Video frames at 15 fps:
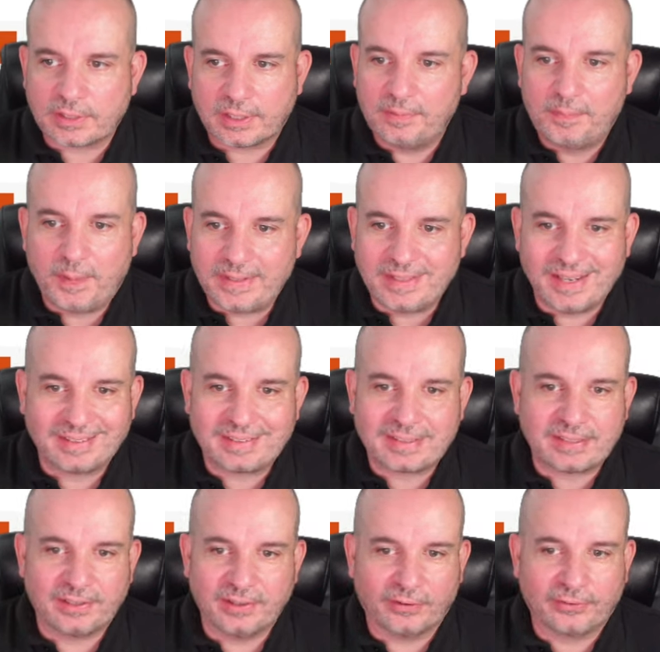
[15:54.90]
it's going to be
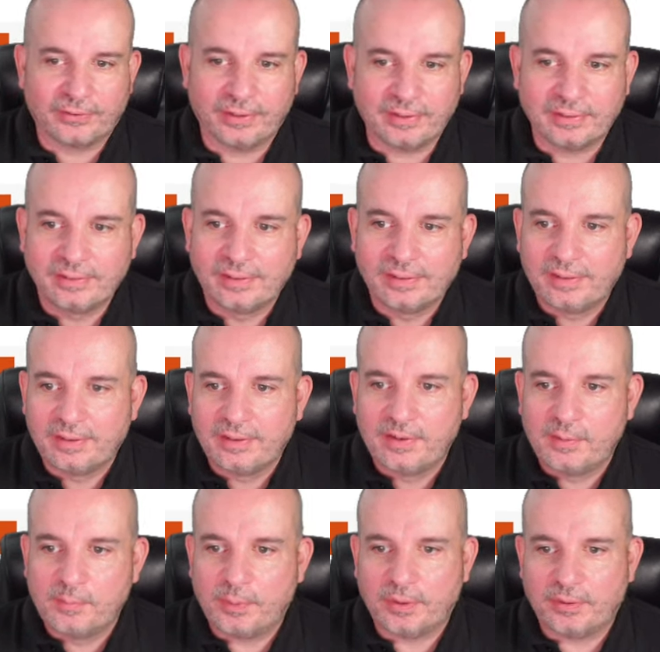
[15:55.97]
next to nothing.
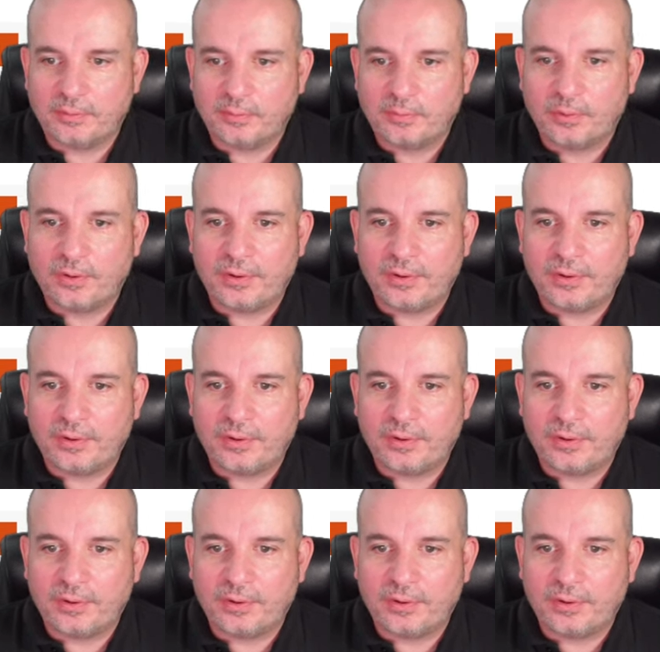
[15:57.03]
But